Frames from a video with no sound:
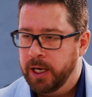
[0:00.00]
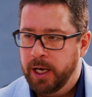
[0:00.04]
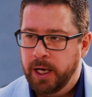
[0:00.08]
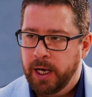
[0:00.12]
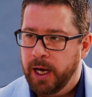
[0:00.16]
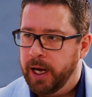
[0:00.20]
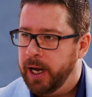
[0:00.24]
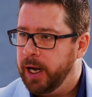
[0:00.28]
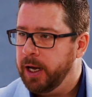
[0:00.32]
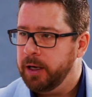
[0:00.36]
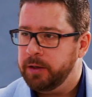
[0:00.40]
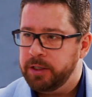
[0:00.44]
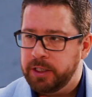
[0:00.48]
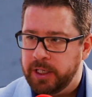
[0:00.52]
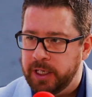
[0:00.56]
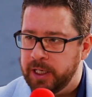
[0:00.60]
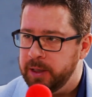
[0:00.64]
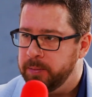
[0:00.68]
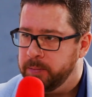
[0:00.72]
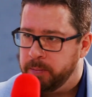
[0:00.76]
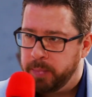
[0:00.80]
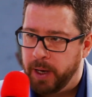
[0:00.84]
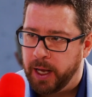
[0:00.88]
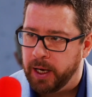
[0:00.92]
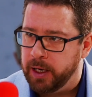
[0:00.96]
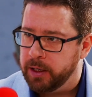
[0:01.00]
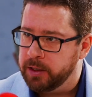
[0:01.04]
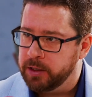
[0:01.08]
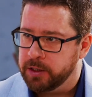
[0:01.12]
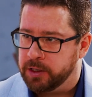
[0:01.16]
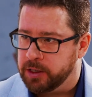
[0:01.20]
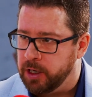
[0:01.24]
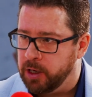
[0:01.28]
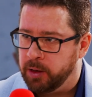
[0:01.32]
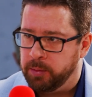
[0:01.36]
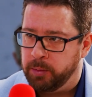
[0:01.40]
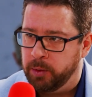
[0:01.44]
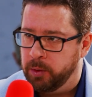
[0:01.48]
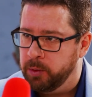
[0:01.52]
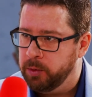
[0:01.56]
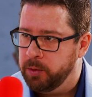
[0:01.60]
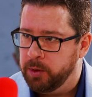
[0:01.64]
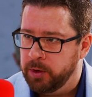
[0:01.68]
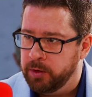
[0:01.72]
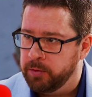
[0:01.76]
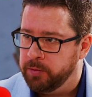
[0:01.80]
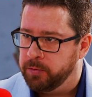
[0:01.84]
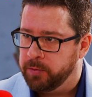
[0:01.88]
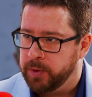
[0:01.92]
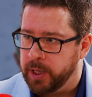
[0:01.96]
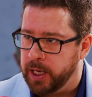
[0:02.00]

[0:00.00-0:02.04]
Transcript: How do they balance up all of that